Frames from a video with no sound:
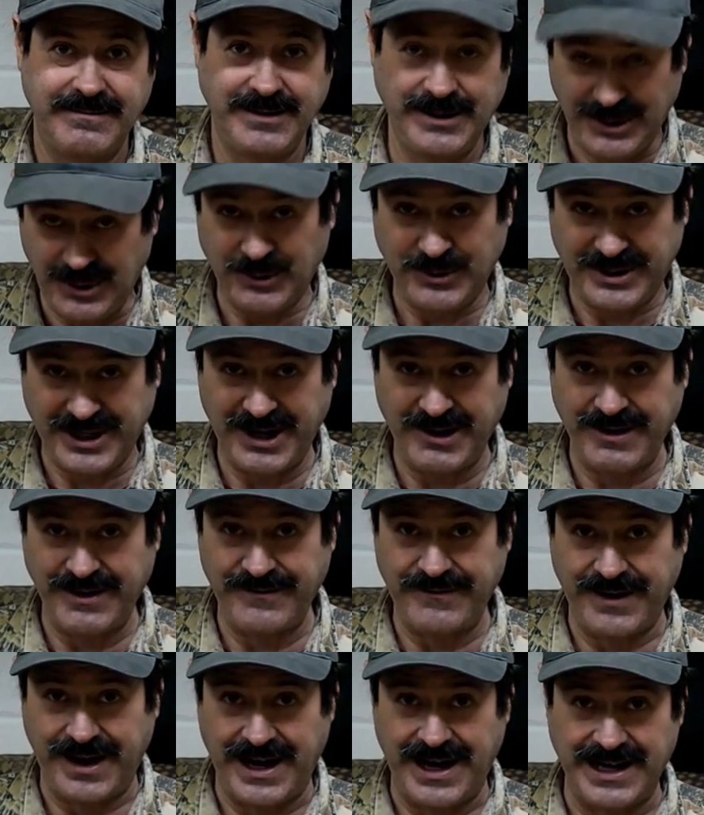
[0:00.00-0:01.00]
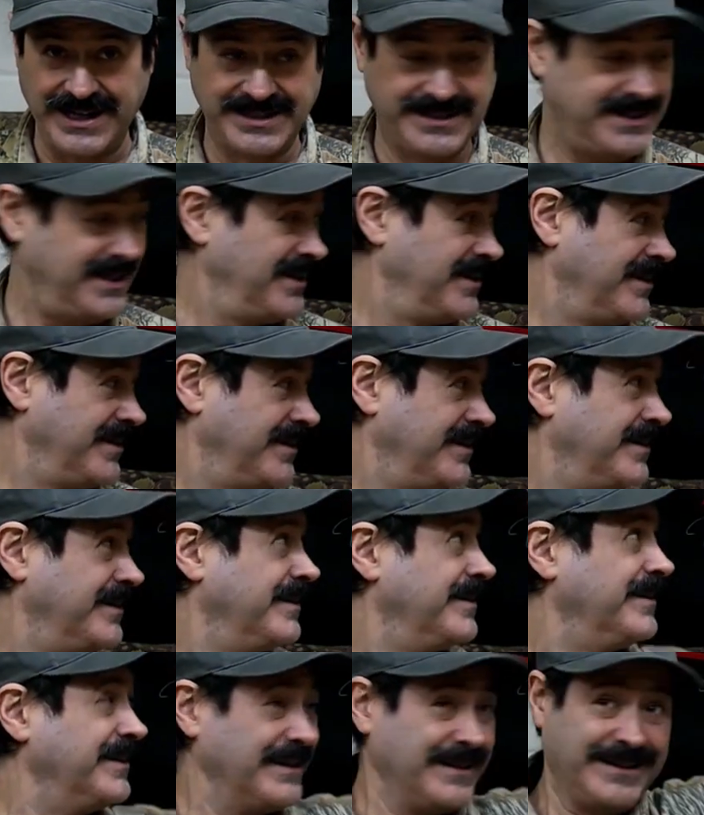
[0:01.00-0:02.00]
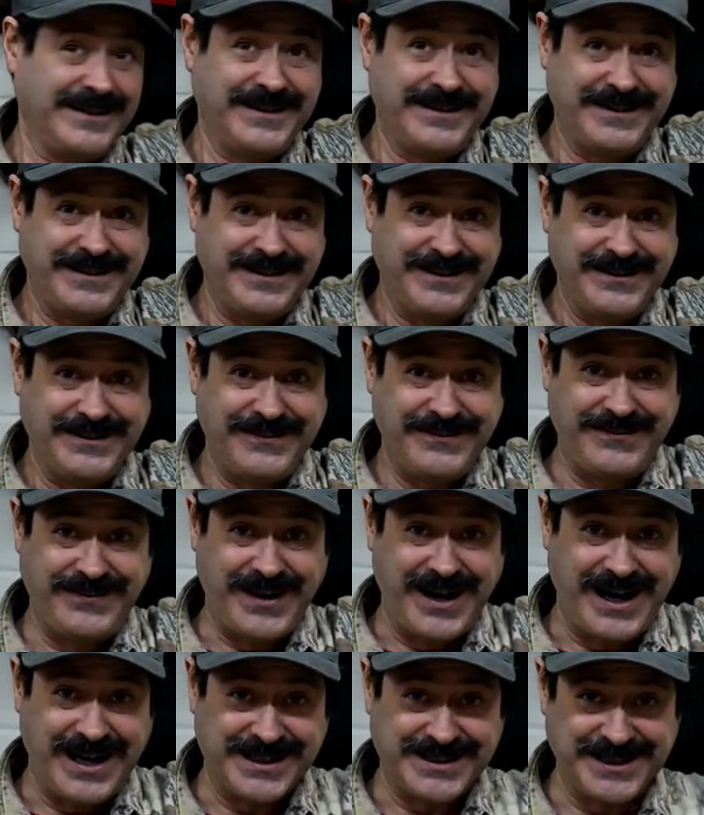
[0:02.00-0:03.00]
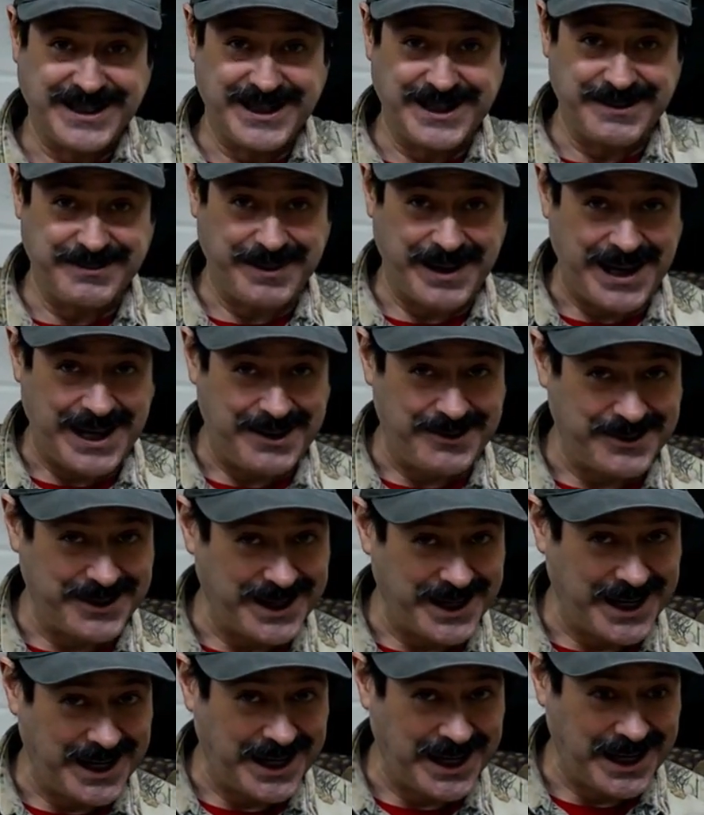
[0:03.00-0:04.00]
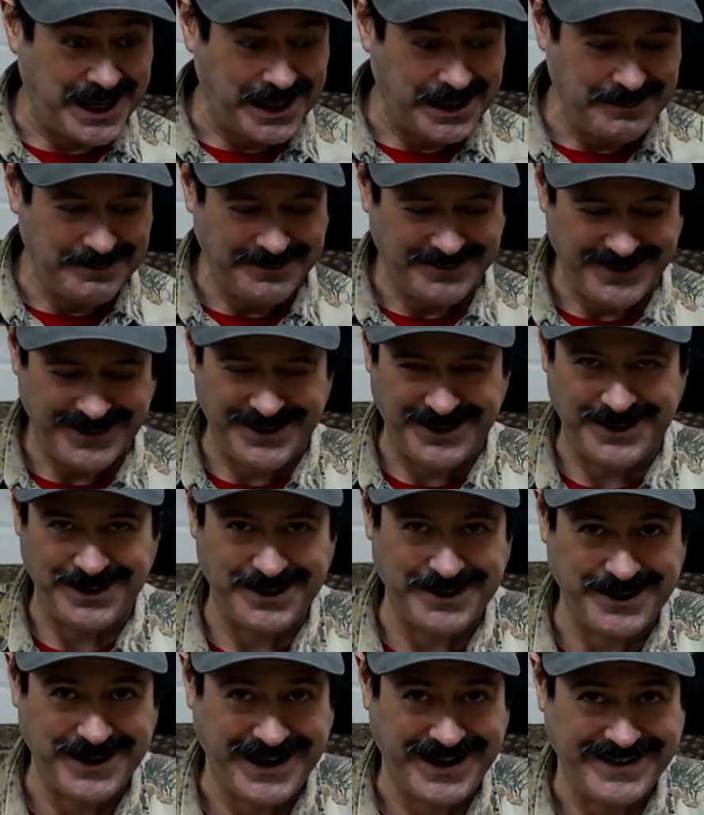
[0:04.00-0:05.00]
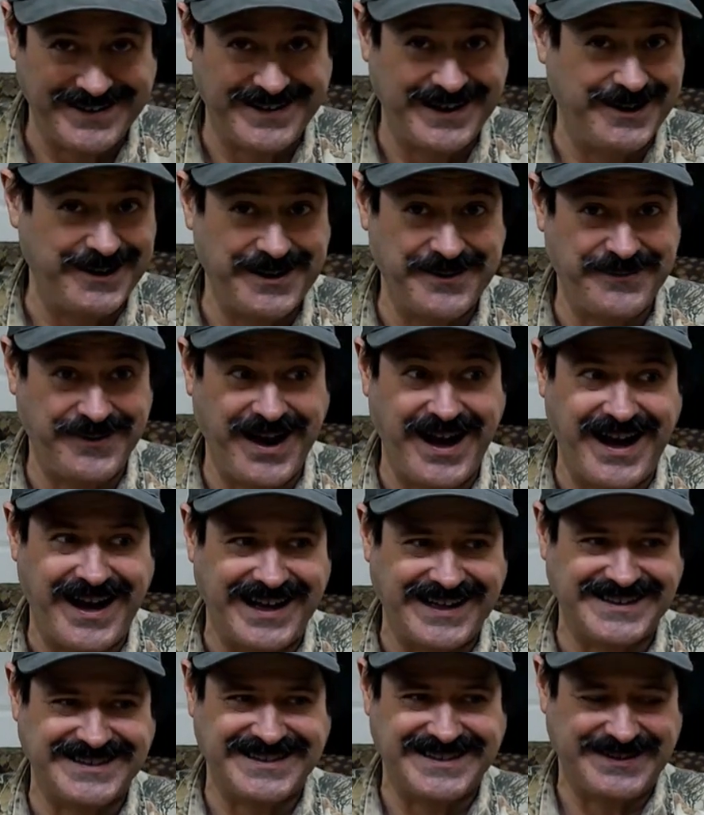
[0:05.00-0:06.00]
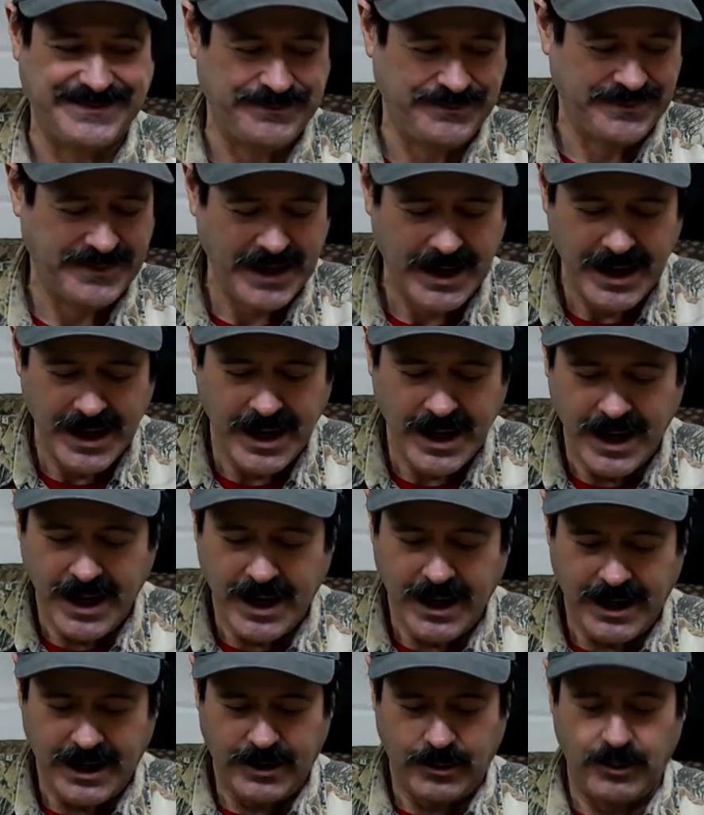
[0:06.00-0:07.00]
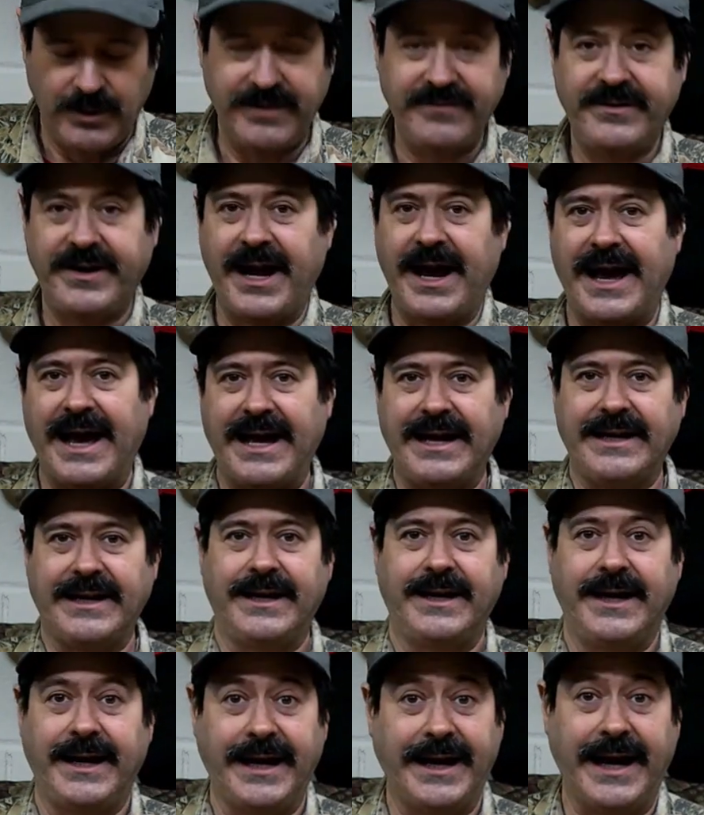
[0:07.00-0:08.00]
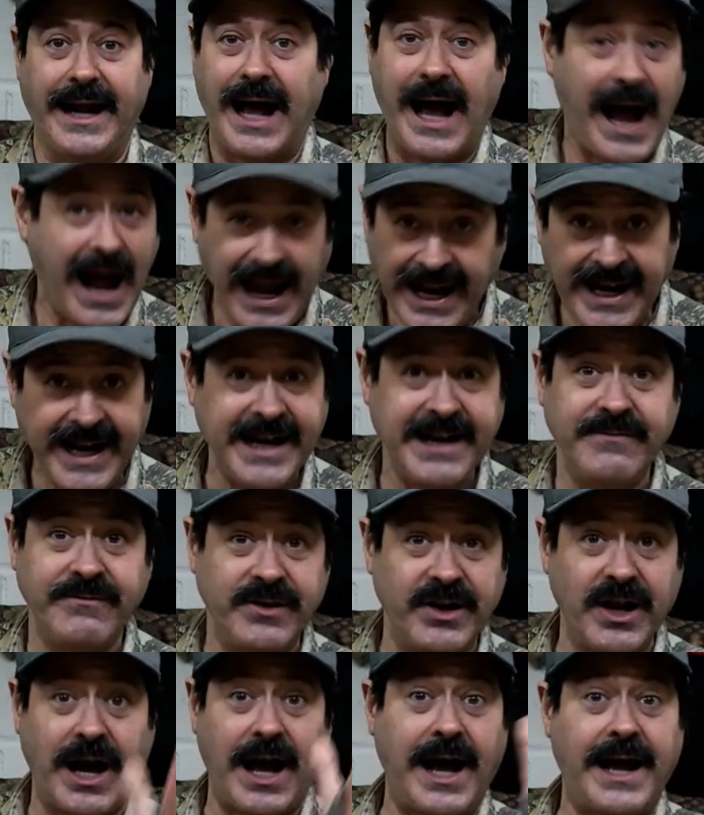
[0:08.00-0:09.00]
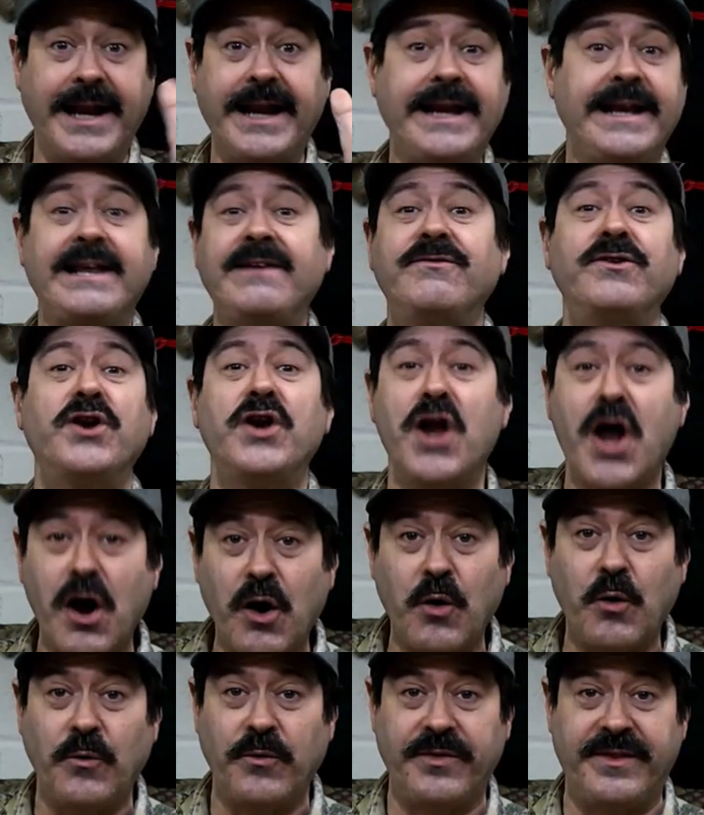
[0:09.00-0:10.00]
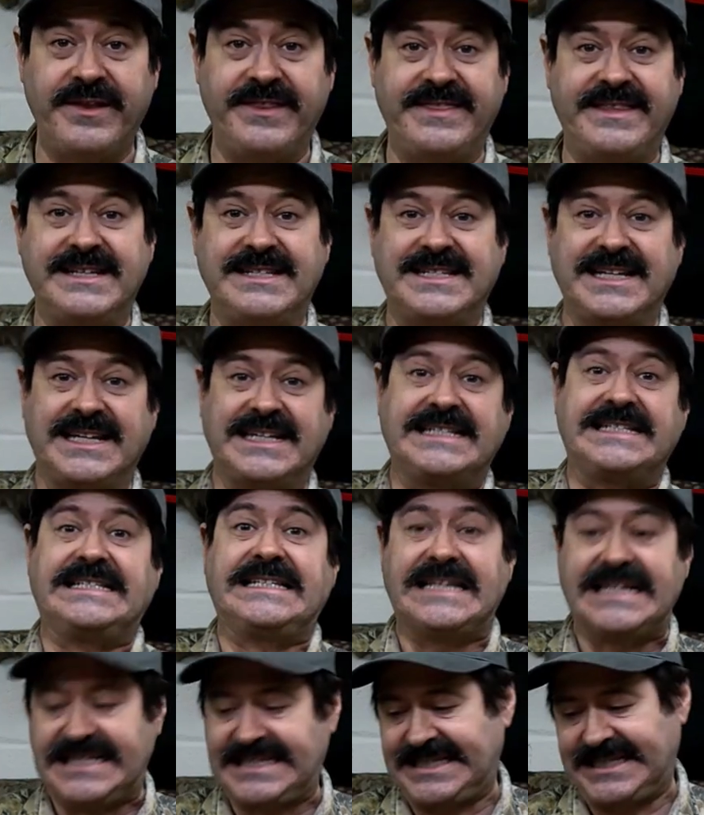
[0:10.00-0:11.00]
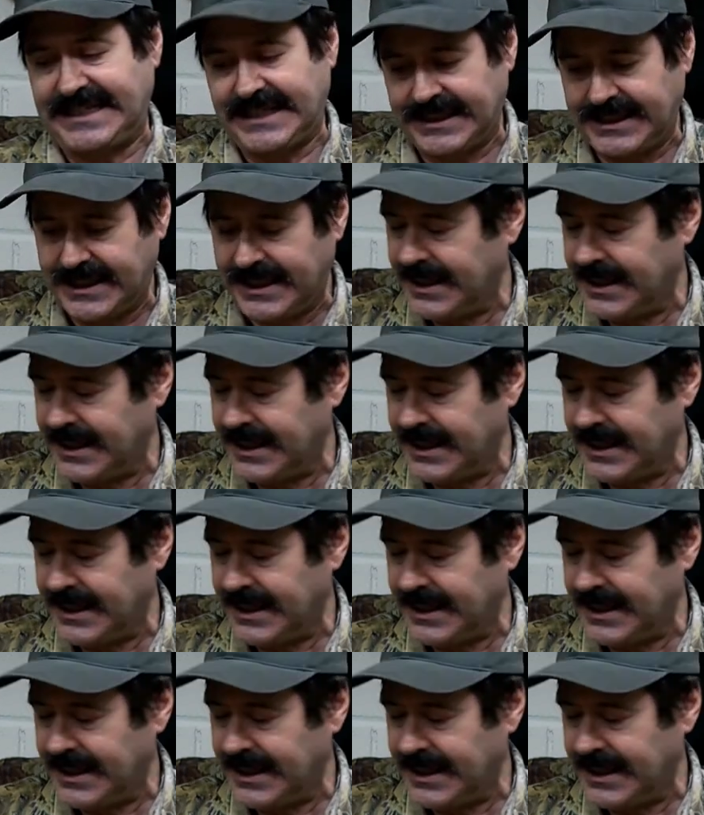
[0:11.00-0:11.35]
You know Terry Fox, FoxAirPower.com. All right, Terry Fox. We've got, and I didn't even know that this existed.